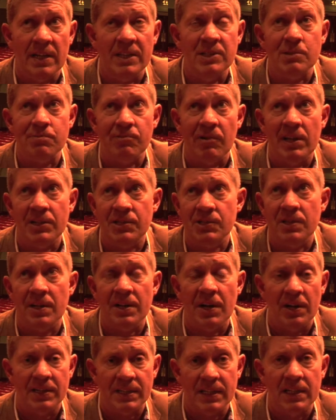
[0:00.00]
inspiration
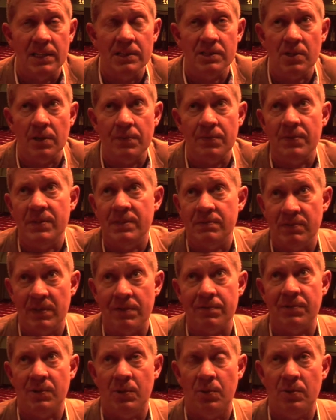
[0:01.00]
and ideas off of
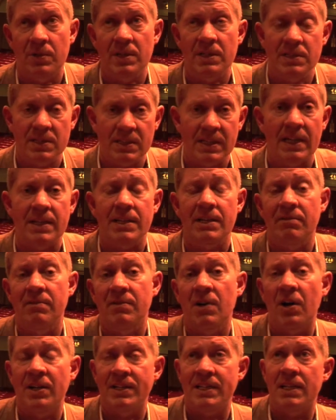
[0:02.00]
different organists, get their
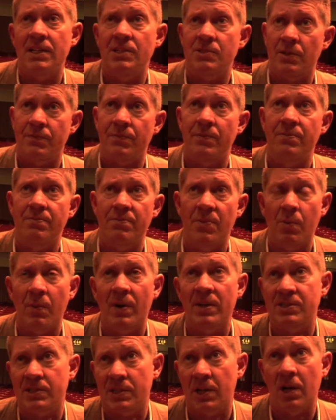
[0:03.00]
ideas off of the
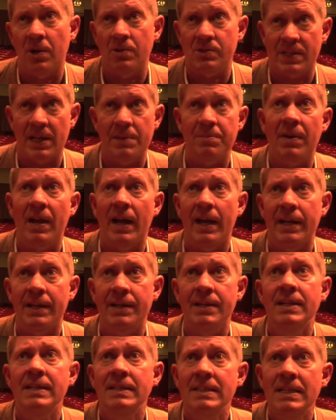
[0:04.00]
right styles they
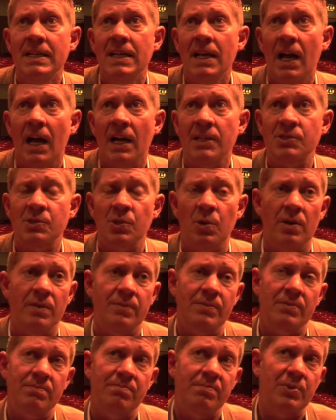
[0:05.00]
played, and sort
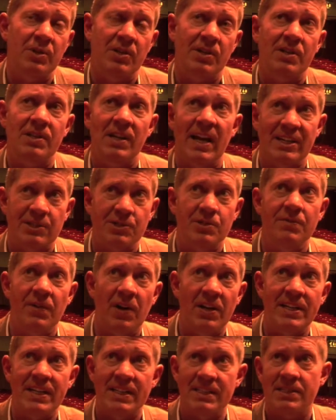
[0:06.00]
of put a collection of
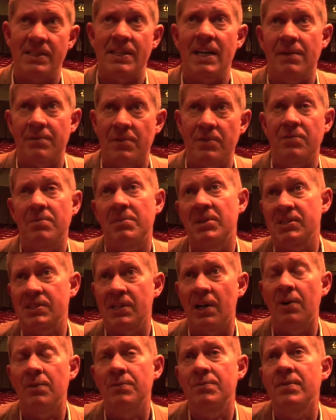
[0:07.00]
ideas together for
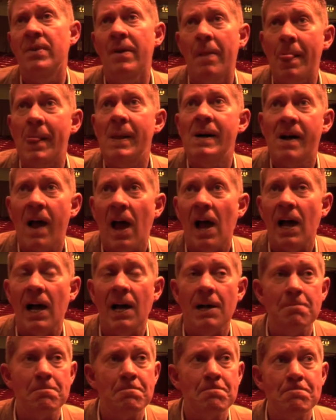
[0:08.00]
myself.
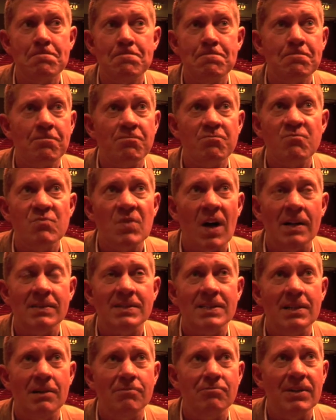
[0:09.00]

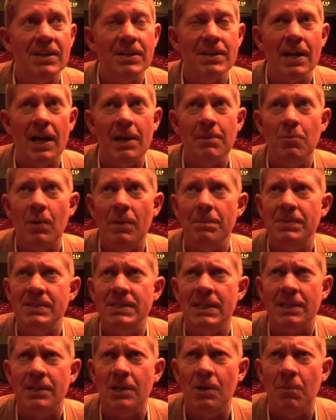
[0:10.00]
I can't really name one
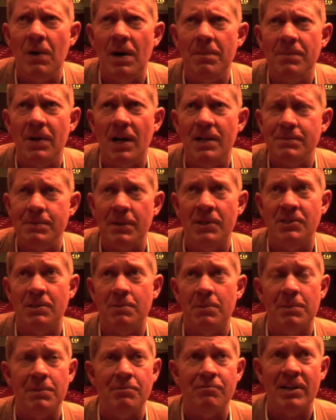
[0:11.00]
particular one, but I suppose
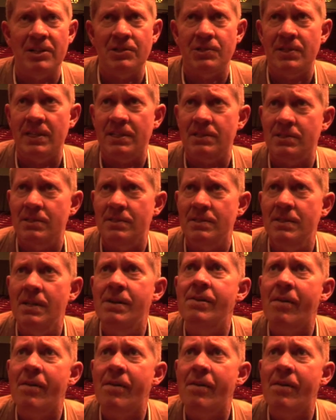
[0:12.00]
it would be Reg Dixon.